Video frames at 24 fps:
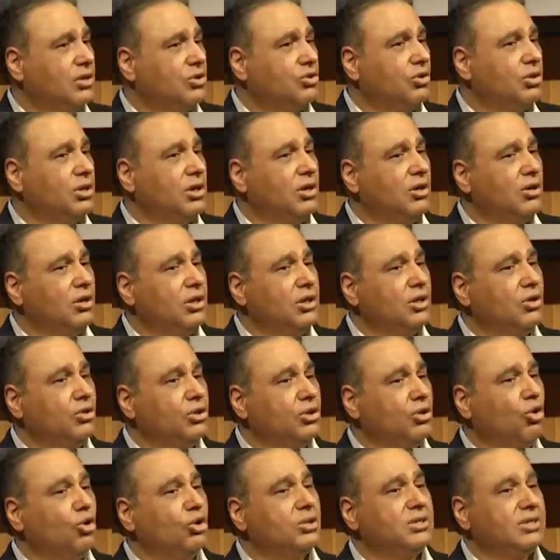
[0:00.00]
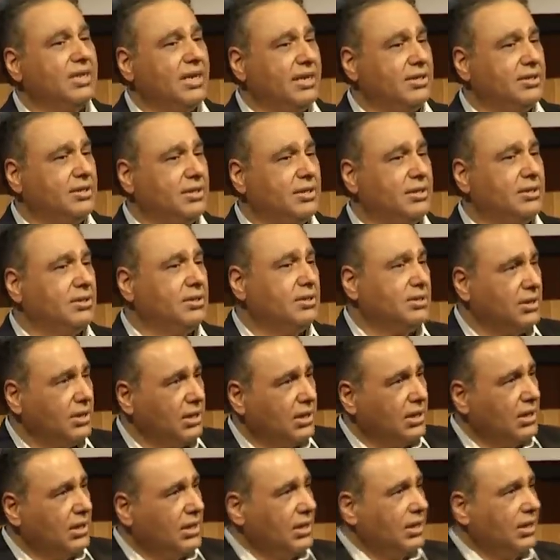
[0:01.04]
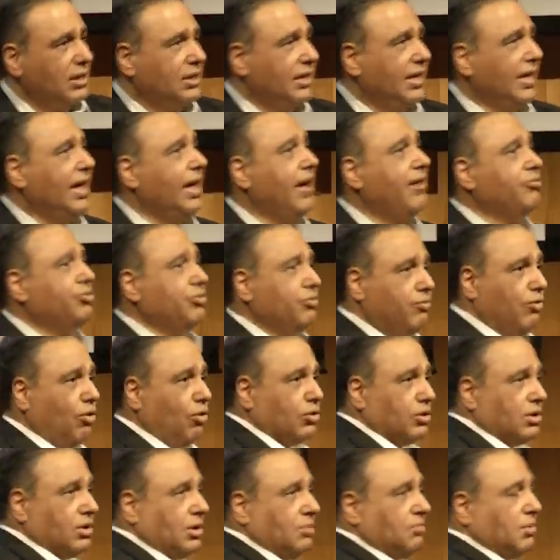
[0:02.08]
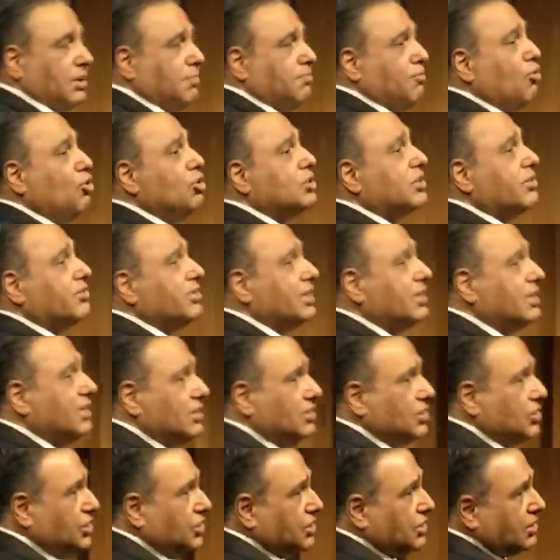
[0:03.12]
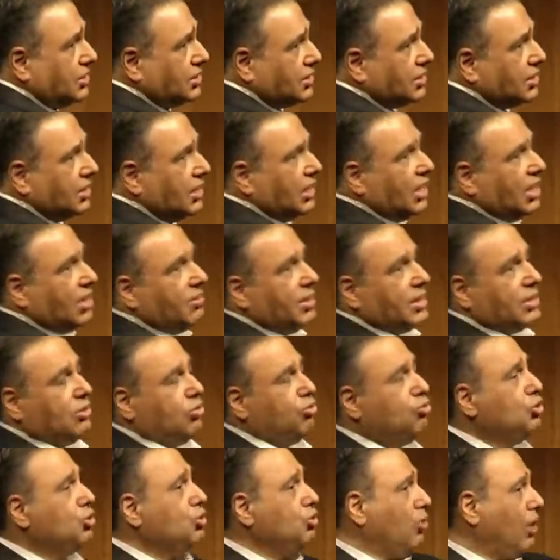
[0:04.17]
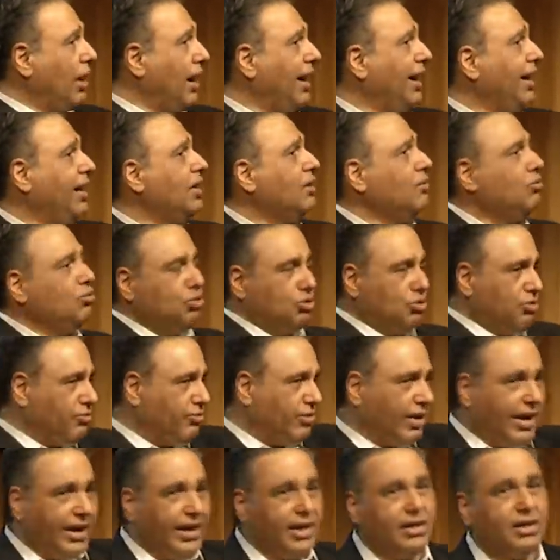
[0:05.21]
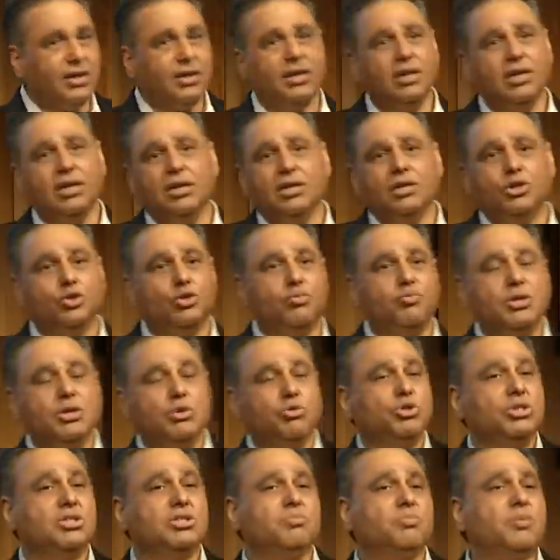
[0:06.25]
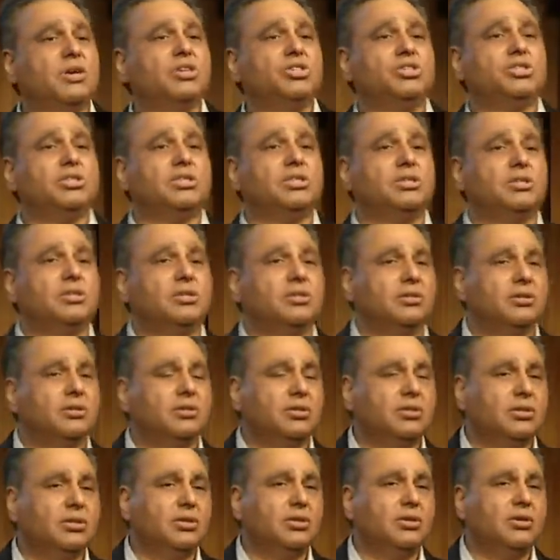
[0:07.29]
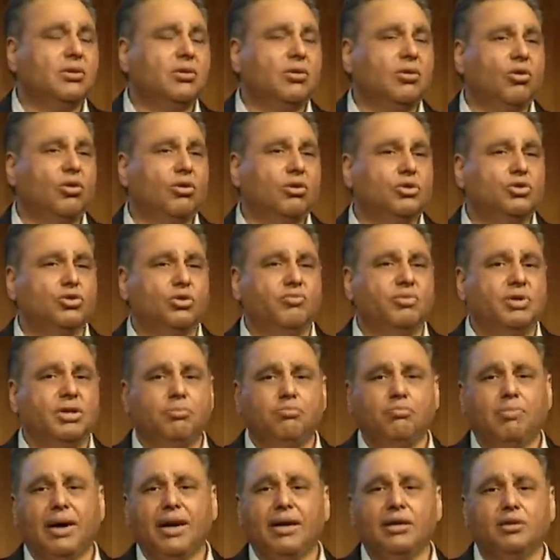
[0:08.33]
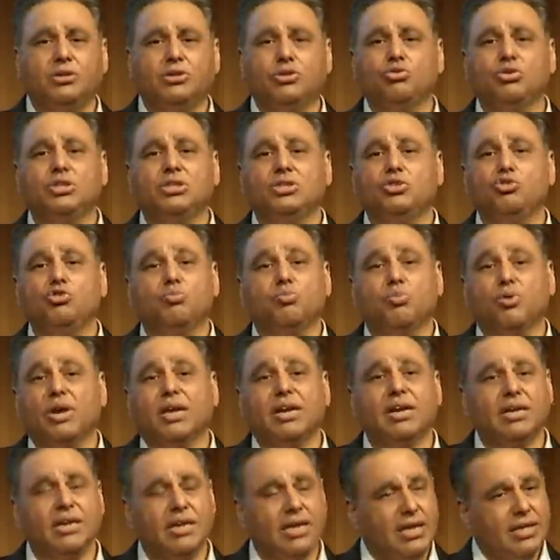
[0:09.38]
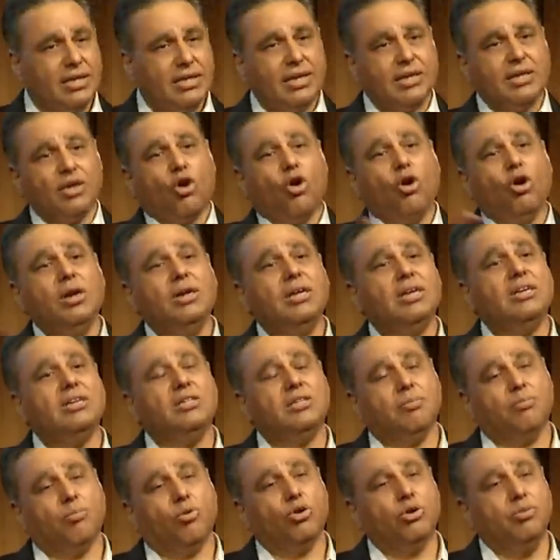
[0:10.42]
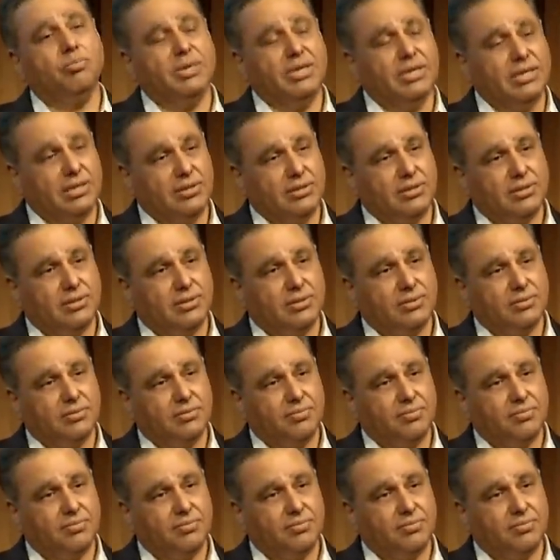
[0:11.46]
So only on those cases, they have to vote. But most of their decisions about who to hire, who to fire, should we do this merger, or should we do this new product, that's all done in the board meetings.